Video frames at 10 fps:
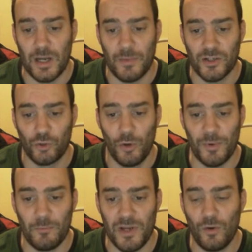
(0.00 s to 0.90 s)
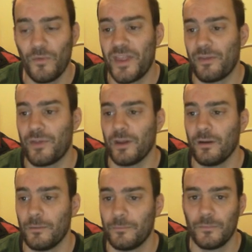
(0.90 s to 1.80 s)
with DC at the end
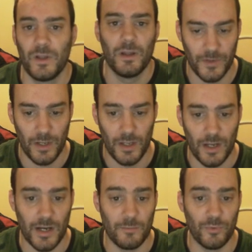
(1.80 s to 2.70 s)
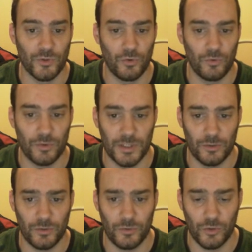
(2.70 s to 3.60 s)
of the name. So now we
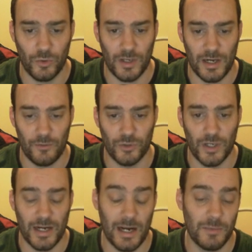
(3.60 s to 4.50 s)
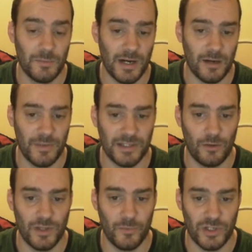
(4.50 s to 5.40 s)
put this file in the folder we
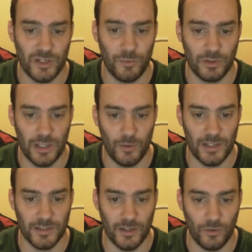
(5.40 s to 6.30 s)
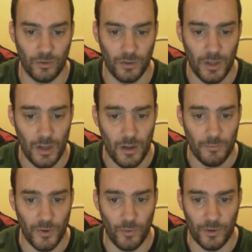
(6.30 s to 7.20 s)
want, or in the impulse folder of the
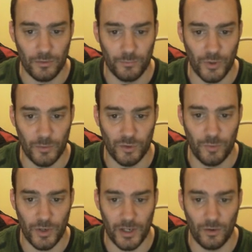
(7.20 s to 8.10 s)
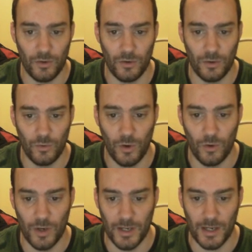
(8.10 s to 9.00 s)
plugin we are going to use.
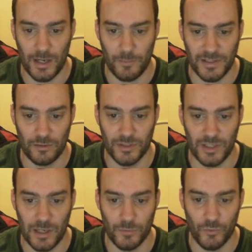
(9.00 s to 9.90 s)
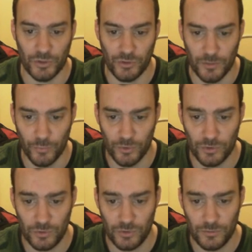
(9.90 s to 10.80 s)
So now back into our project,
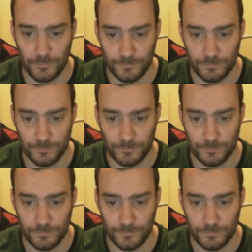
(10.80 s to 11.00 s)
we